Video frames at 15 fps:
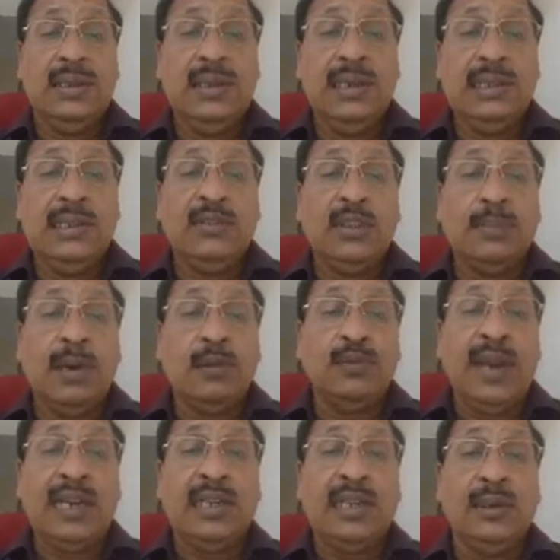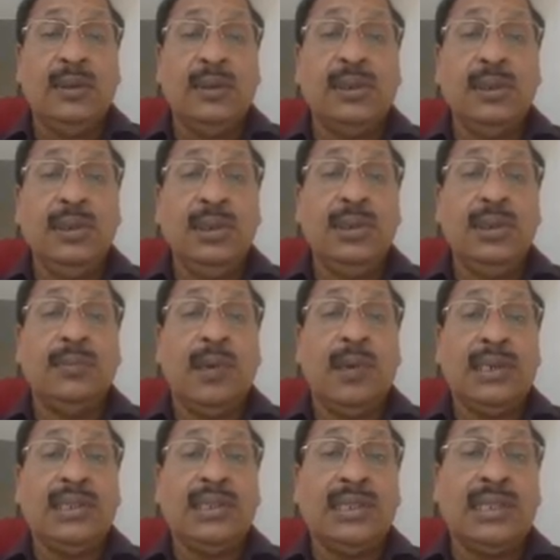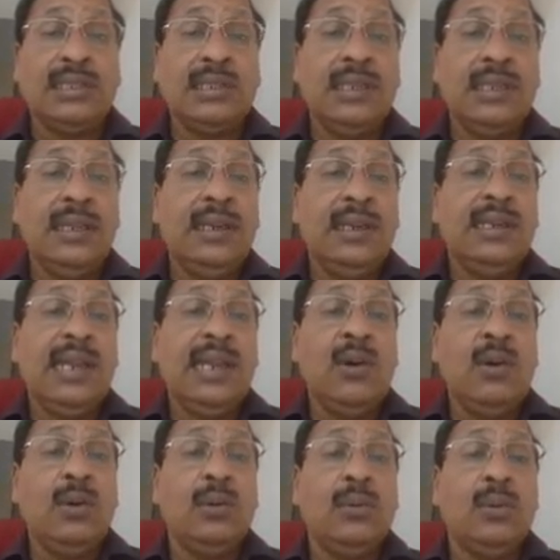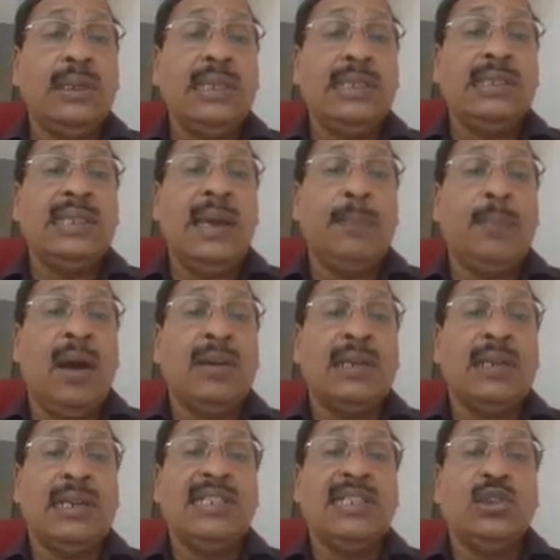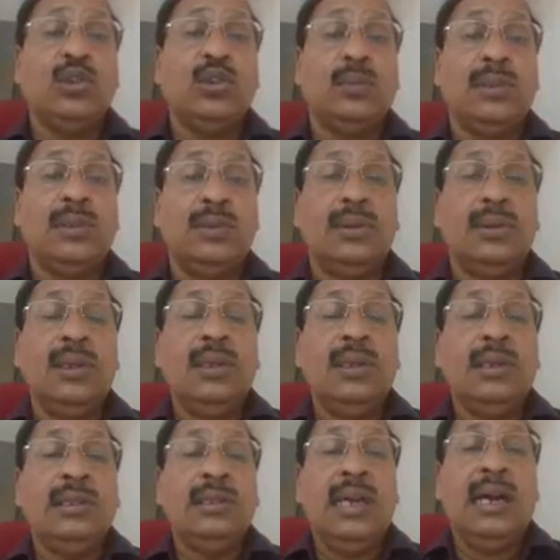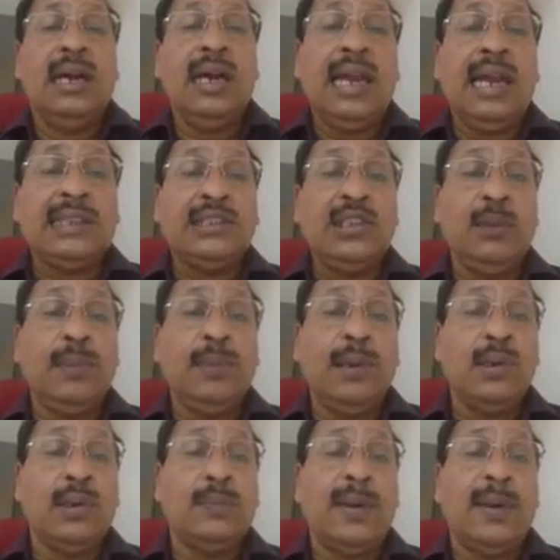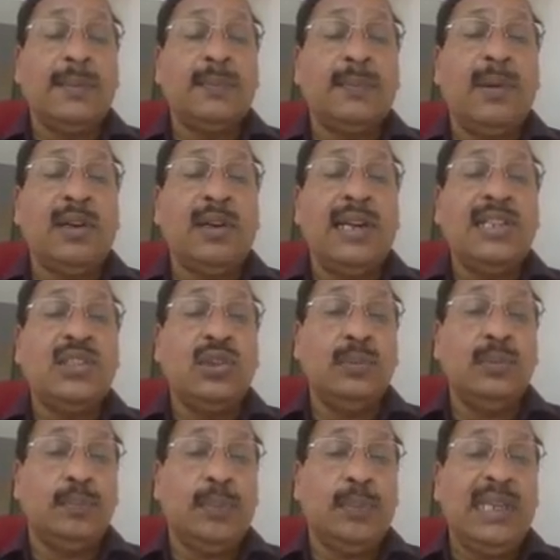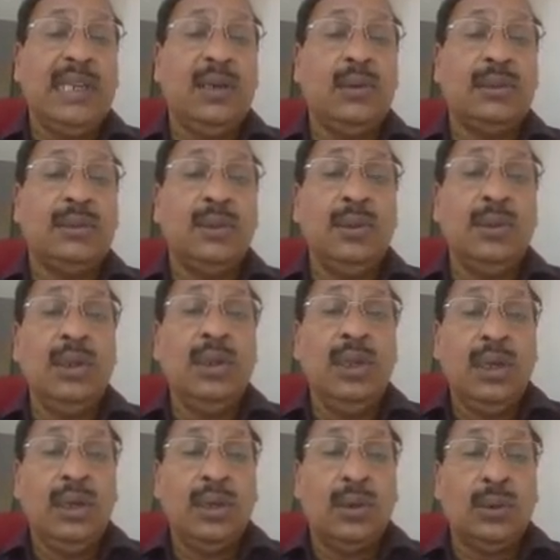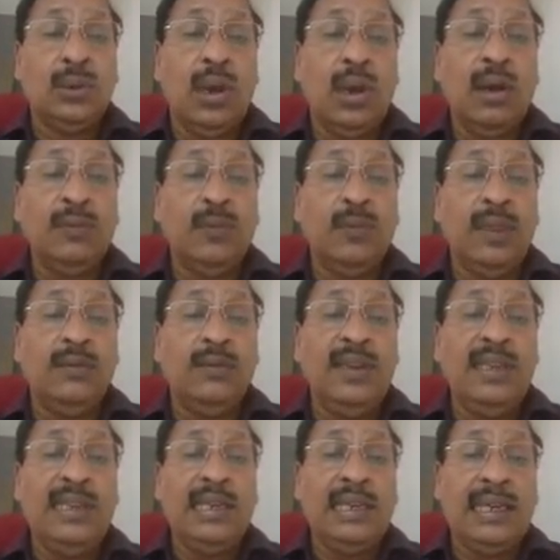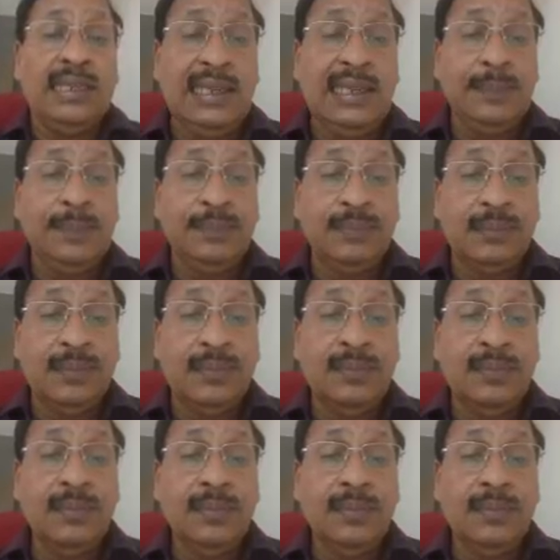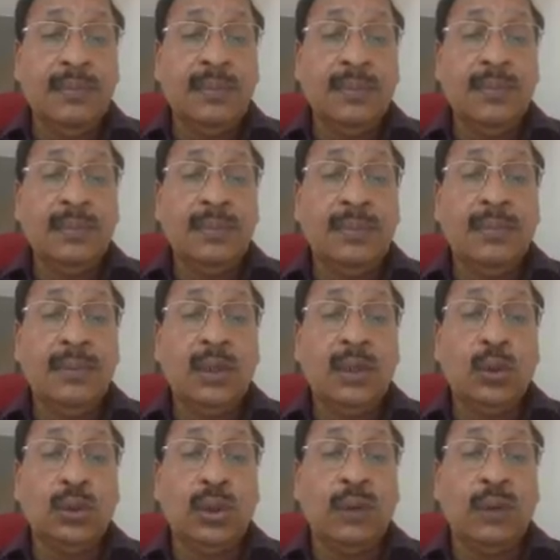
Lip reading: Therefore the power factor equal to 0.6. Now what is the power consumed? The active power or power consumed, P equal to root of VLIL, root